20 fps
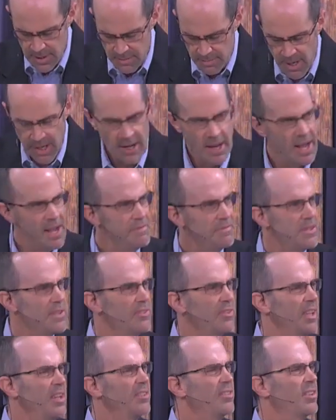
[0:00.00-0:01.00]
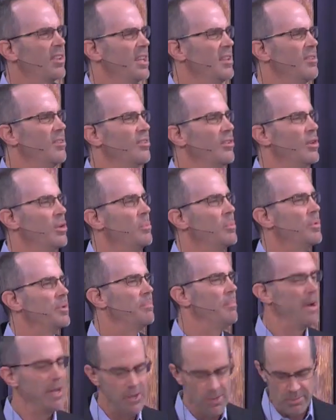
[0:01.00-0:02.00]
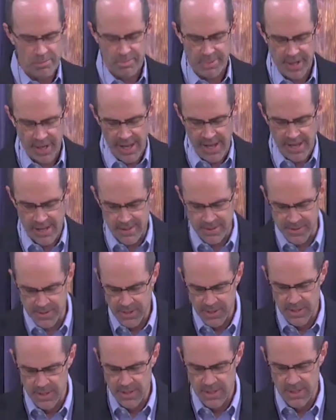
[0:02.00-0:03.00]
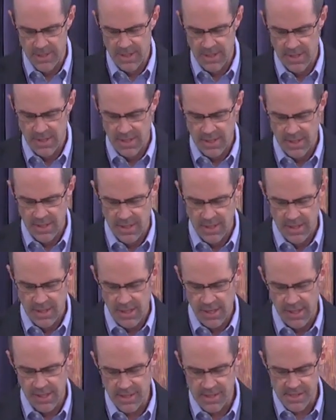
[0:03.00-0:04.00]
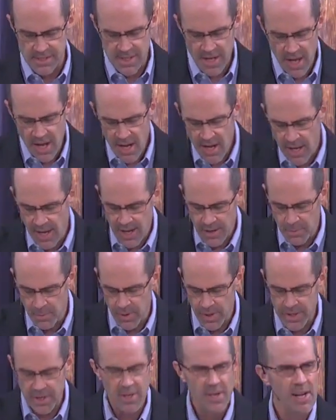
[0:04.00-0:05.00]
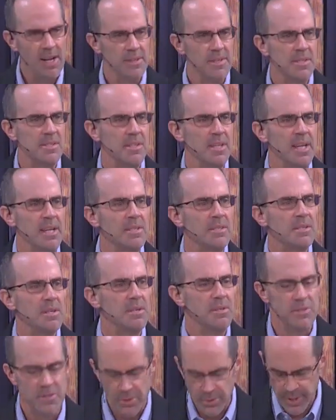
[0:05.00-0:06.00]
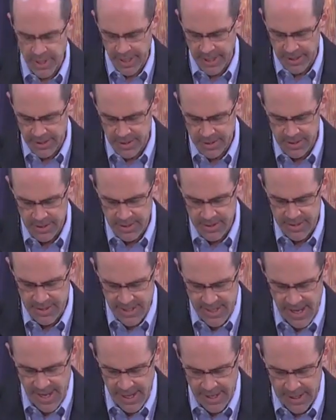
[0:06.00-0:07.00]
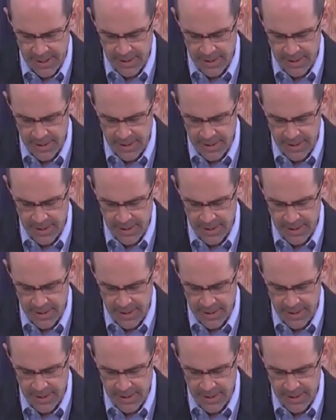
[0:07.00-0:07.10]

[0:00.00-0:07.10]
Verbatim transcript: My life just gets consumed with my own plans. And it's not, I wonder how the saints are doing today.